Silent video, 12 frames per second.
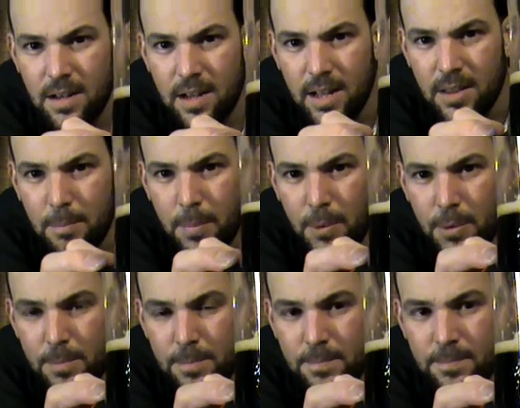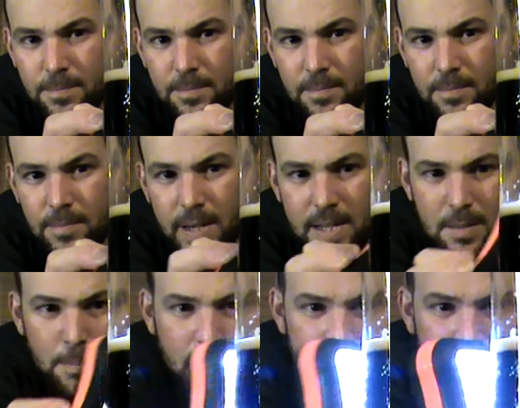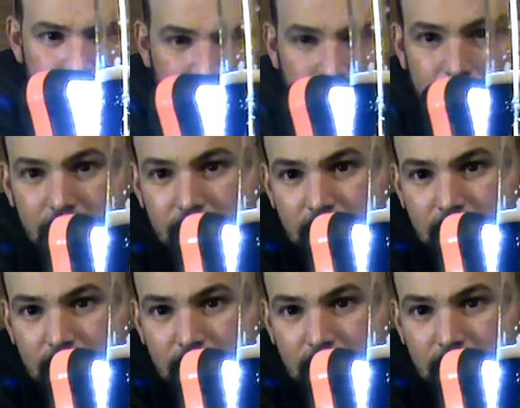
at the bottom. It's basically